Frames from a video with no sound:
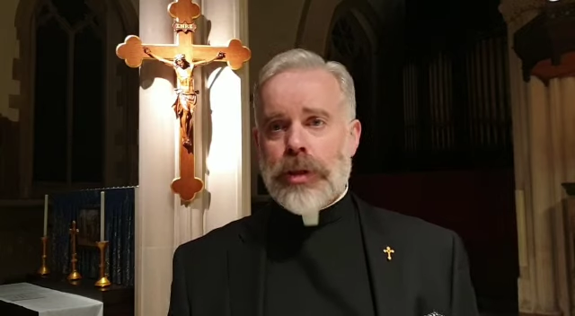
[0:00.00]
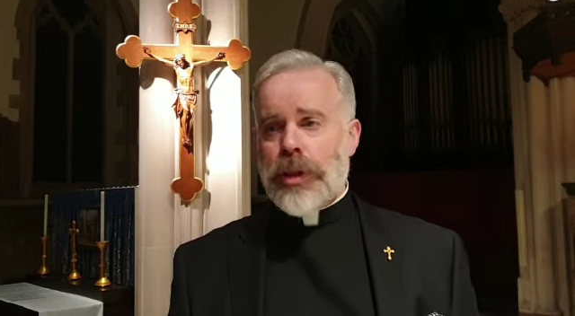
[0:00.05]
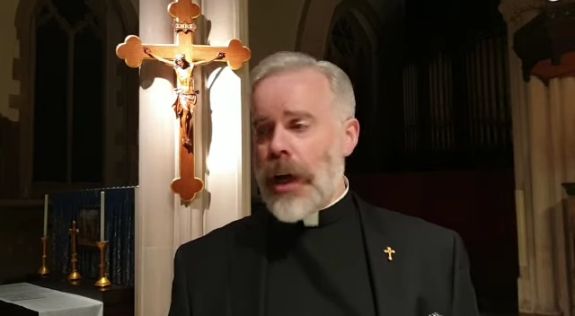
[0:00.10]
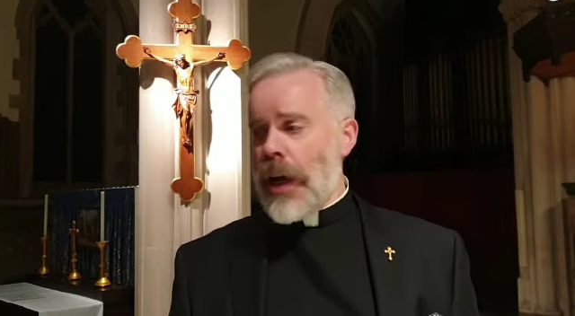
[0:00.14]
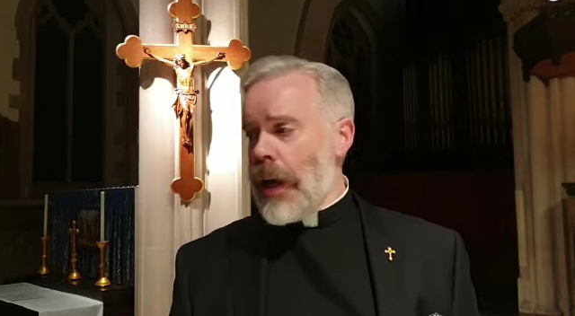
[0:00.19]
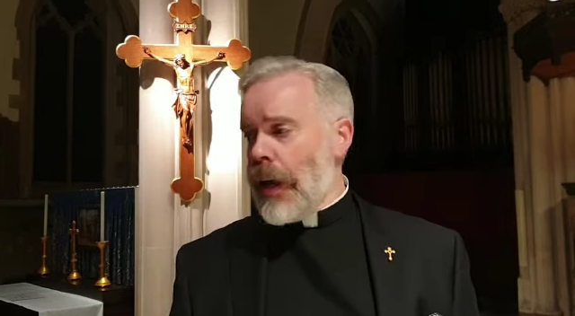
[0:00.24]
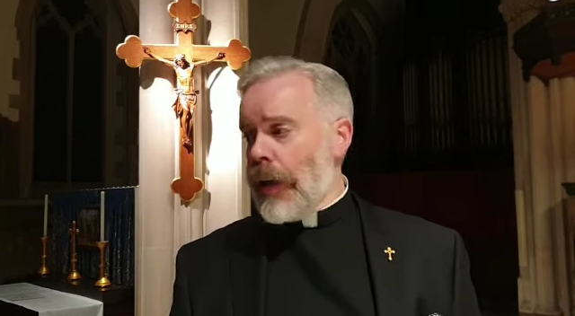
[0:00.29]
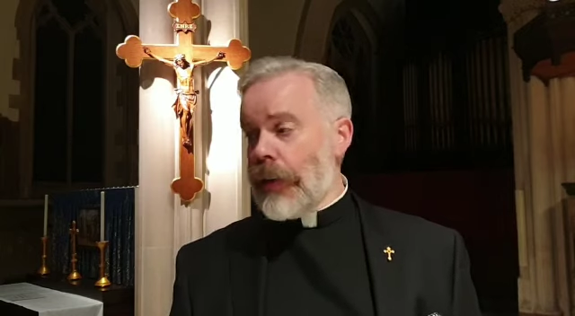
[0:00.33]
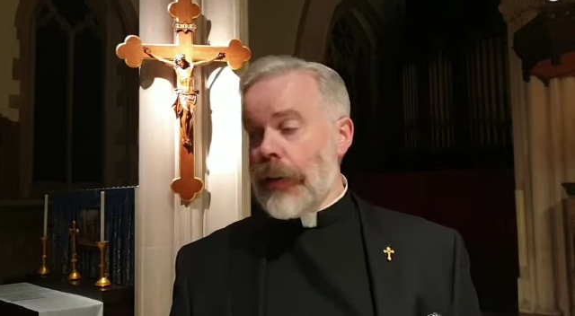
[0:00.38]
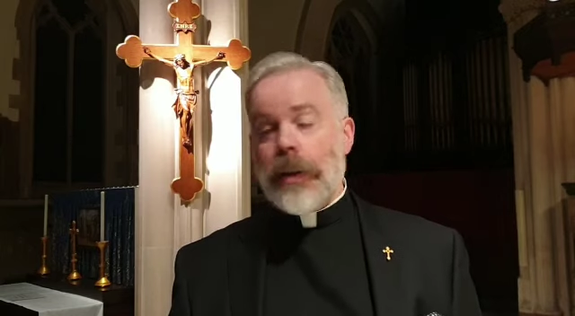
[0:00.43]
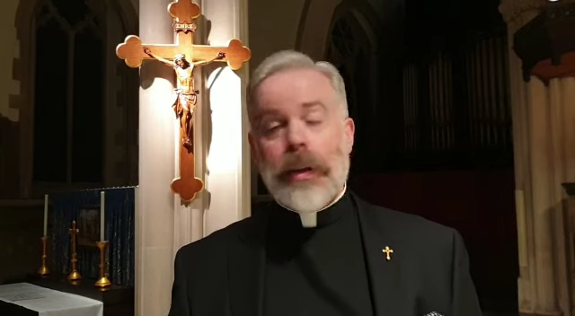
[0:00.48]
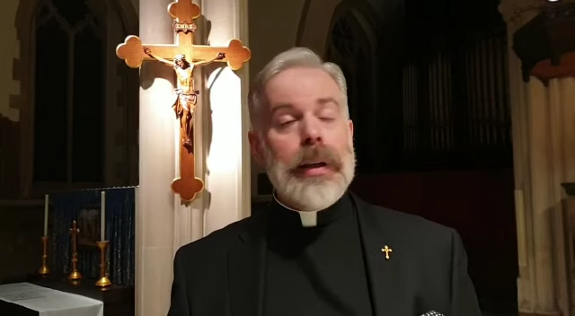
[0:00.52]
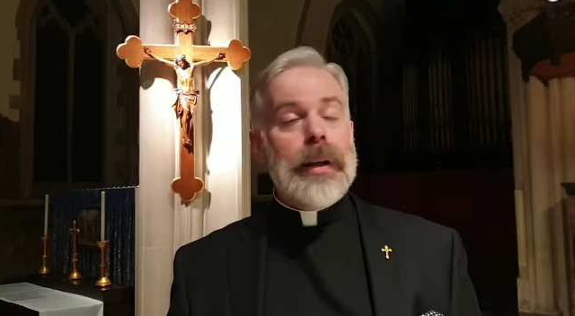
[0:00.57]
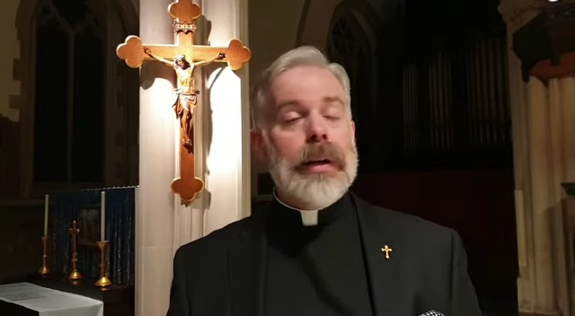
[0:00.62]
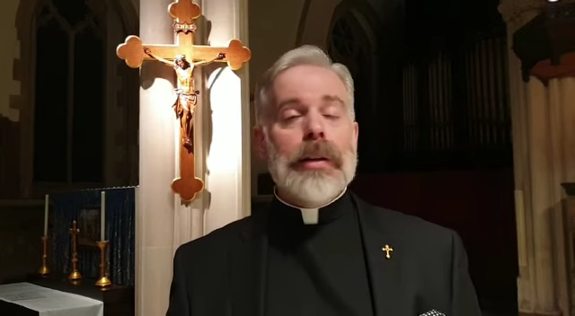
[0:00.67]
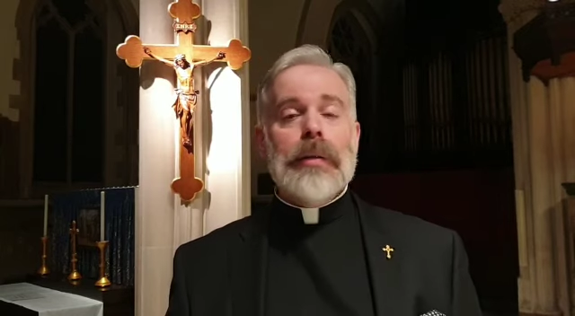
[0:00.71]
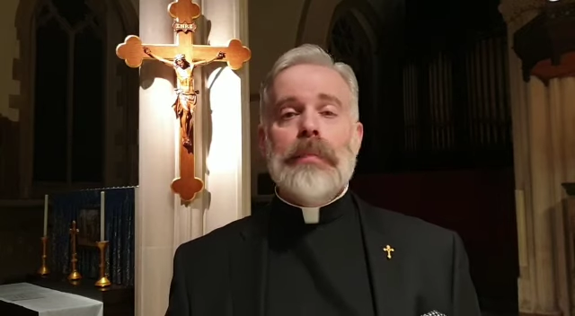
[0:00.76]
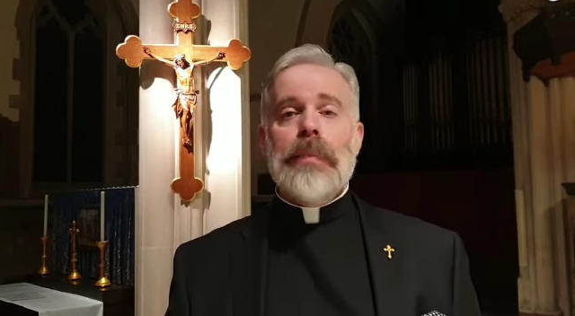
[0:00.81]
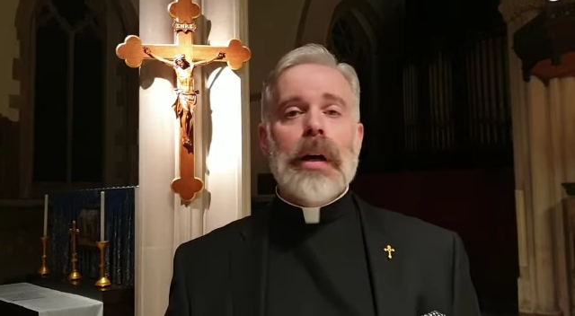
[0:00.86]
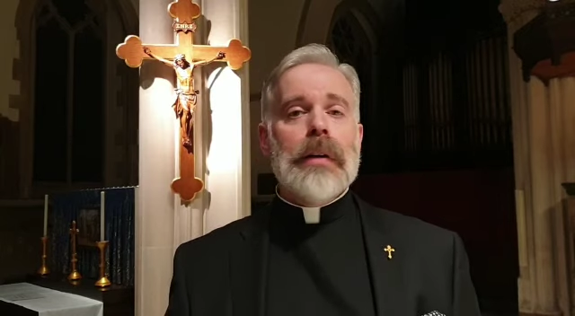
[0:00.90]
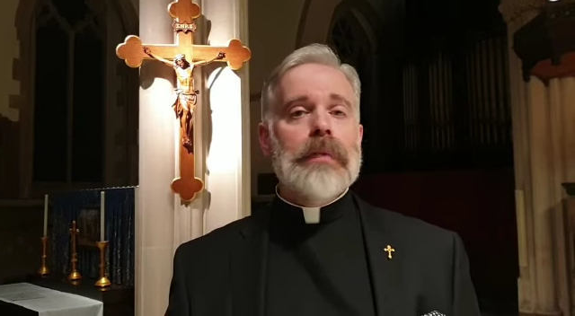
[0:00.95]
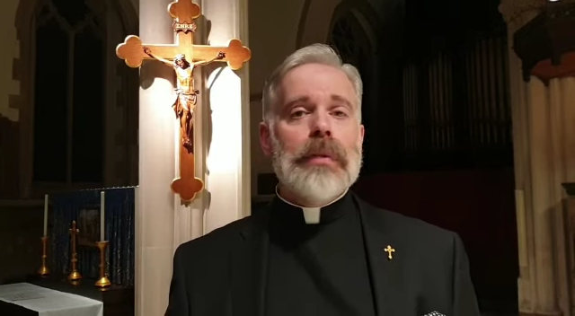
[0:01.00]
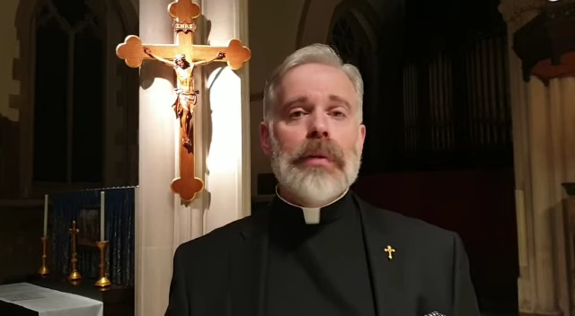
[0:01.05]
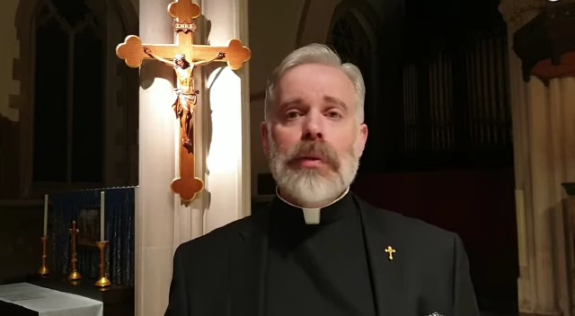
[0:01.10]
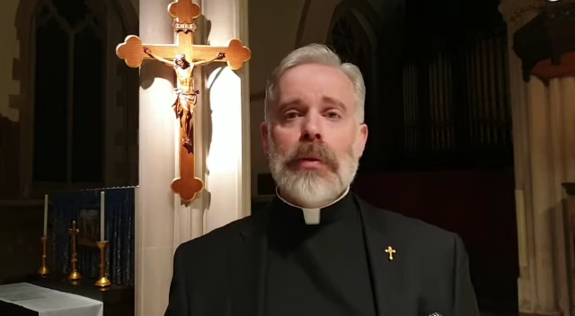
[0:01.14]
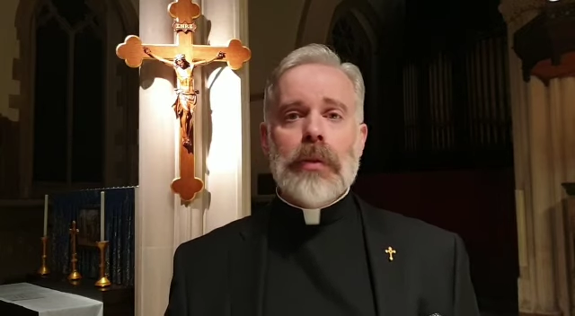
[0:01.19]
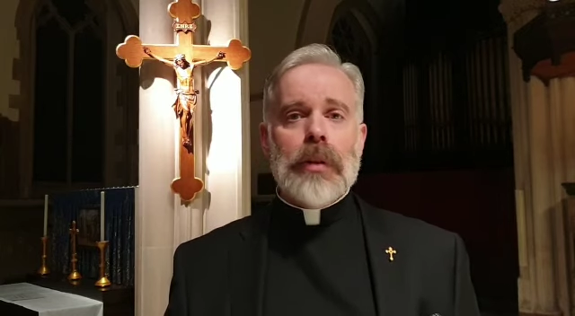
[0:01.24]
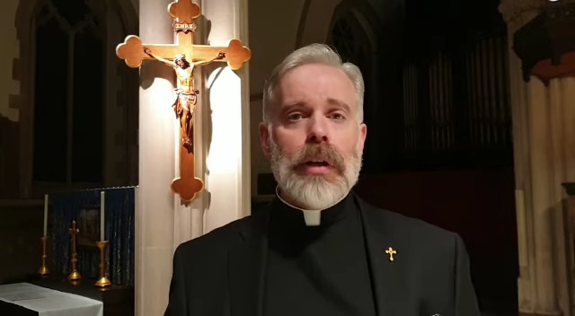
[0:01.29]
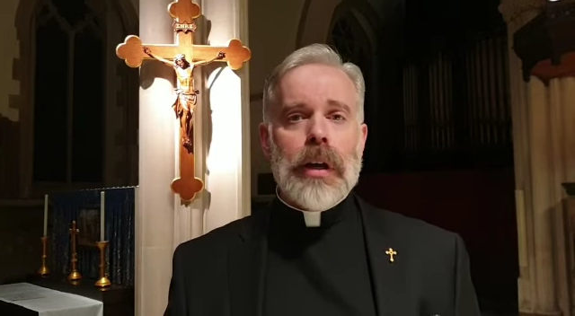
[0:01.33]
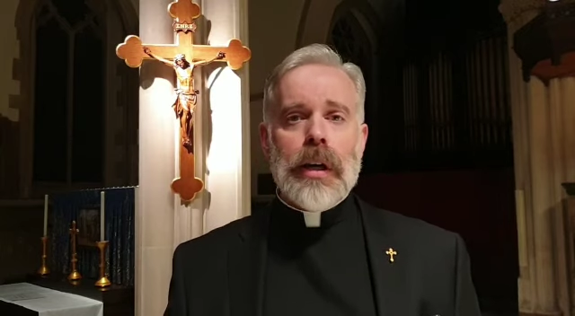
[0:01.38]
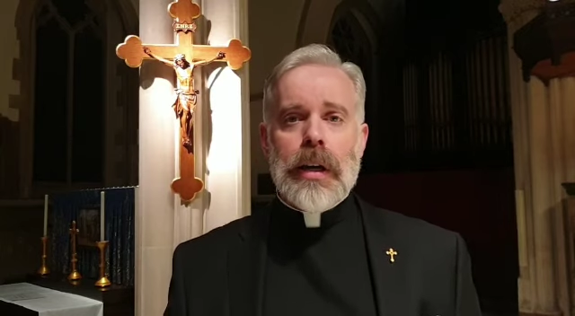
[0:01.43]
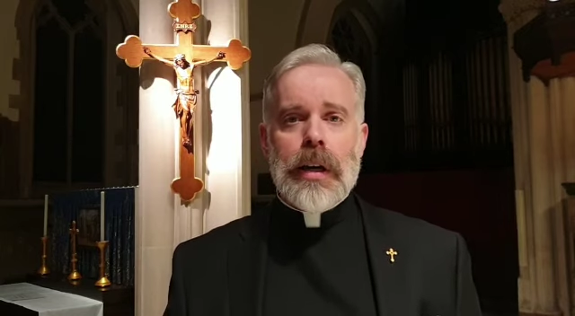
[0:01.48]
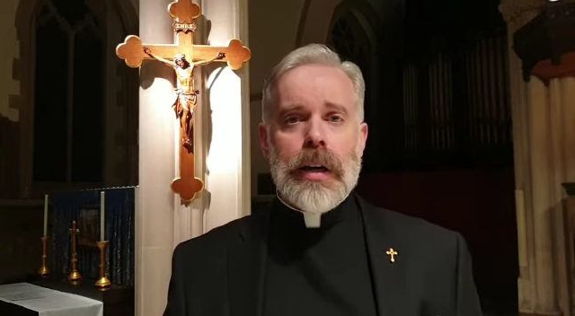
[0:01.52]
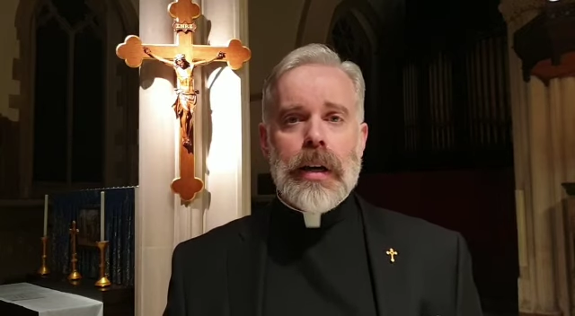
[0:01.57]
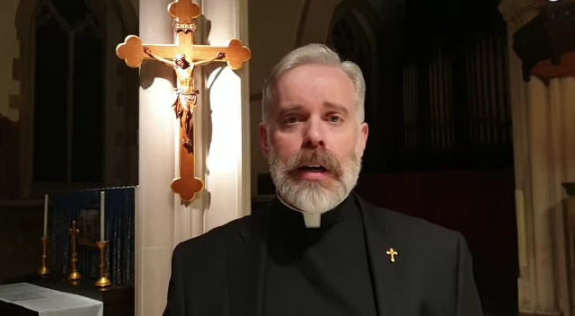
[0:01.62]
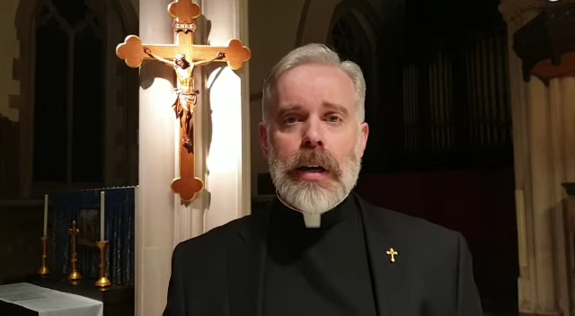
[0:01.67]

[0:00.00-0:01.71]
Chad, and above all,